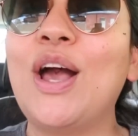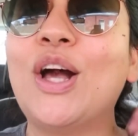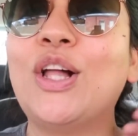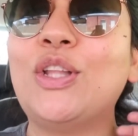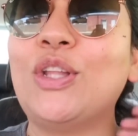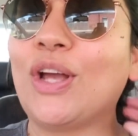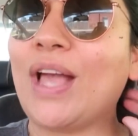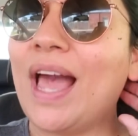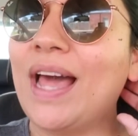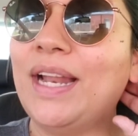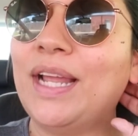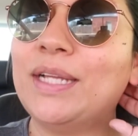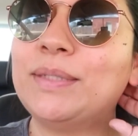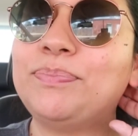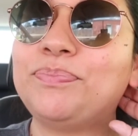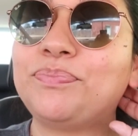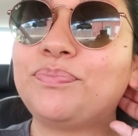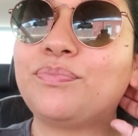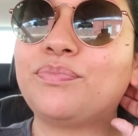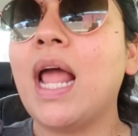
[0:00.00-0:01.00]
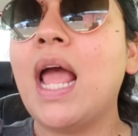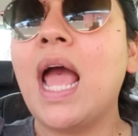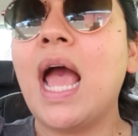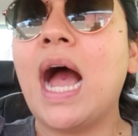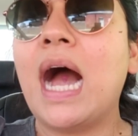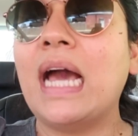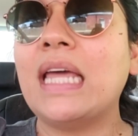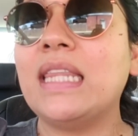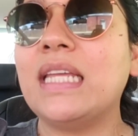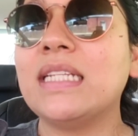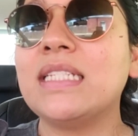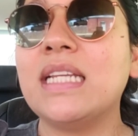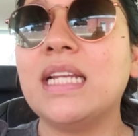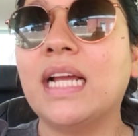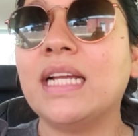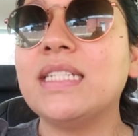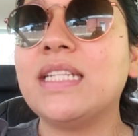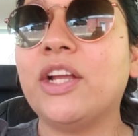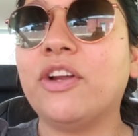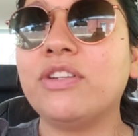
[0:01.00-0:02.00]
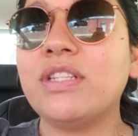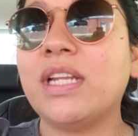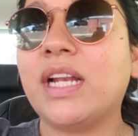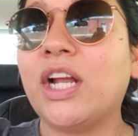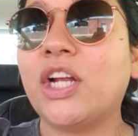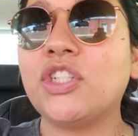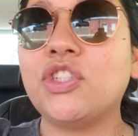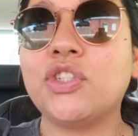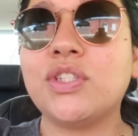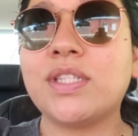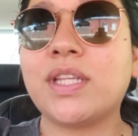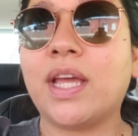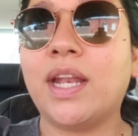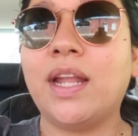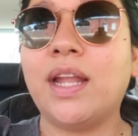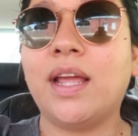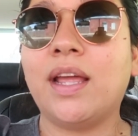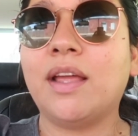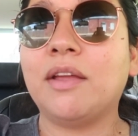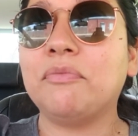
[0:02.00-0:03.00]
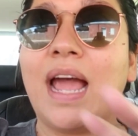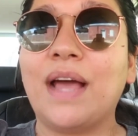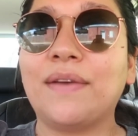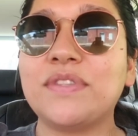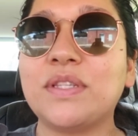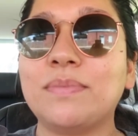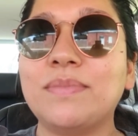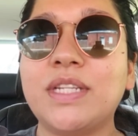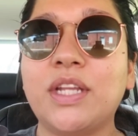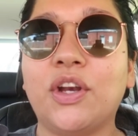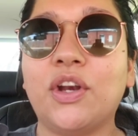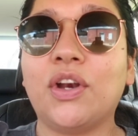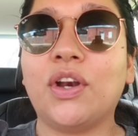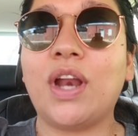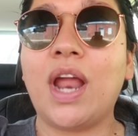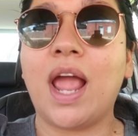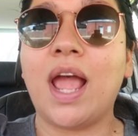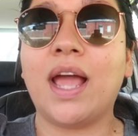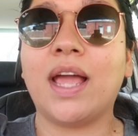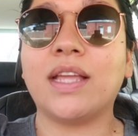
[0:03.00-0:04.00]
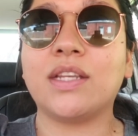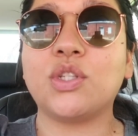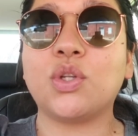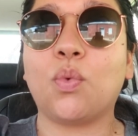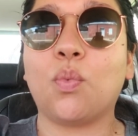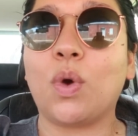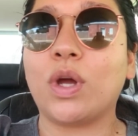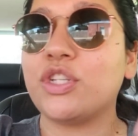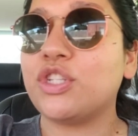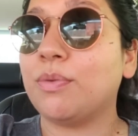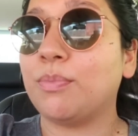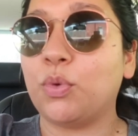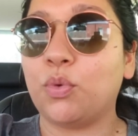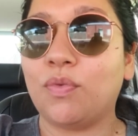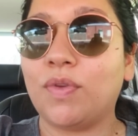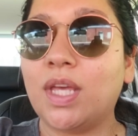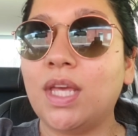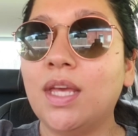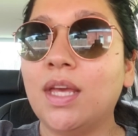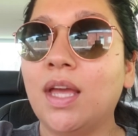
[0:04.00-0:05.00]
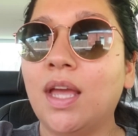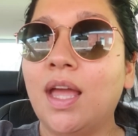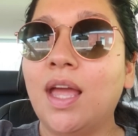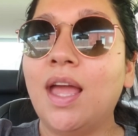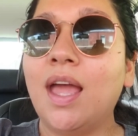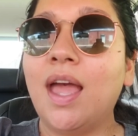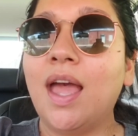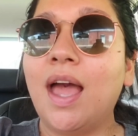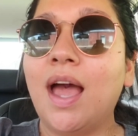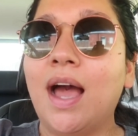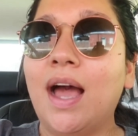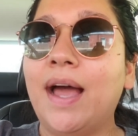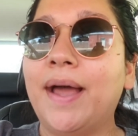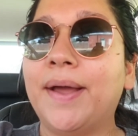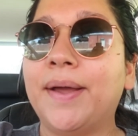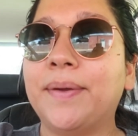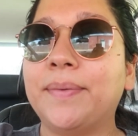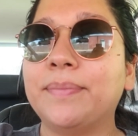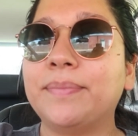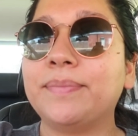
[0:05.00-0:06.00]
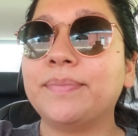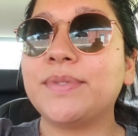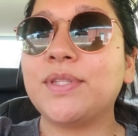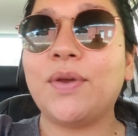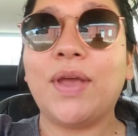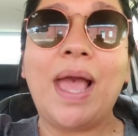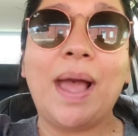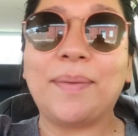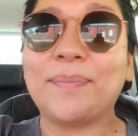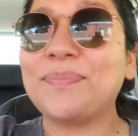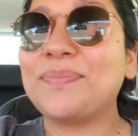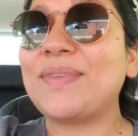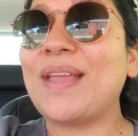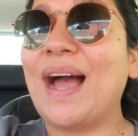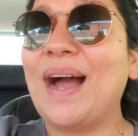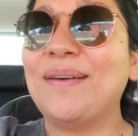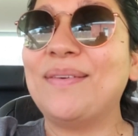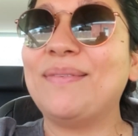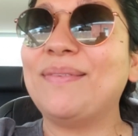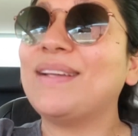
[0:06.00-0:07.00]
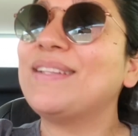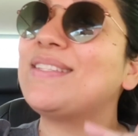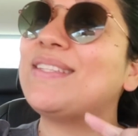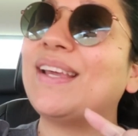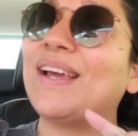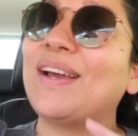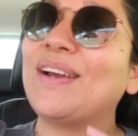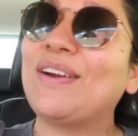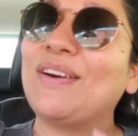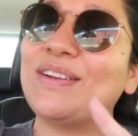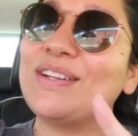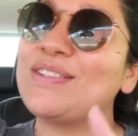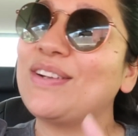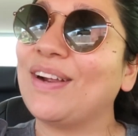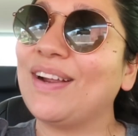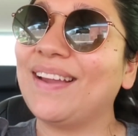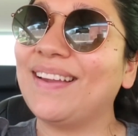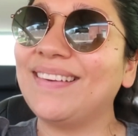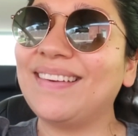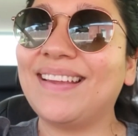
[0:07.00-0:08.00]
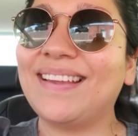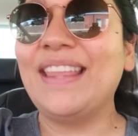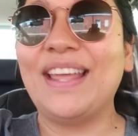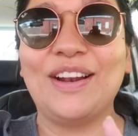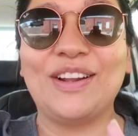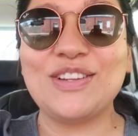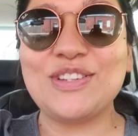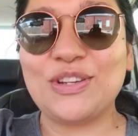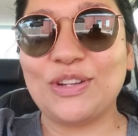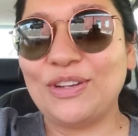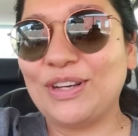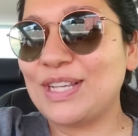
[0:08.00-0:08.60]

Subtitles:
look at it. I think tonight Terrence and I are just gonna have some dinner and watch a movie. So yeah, I'm about to go to Target and then I'll show you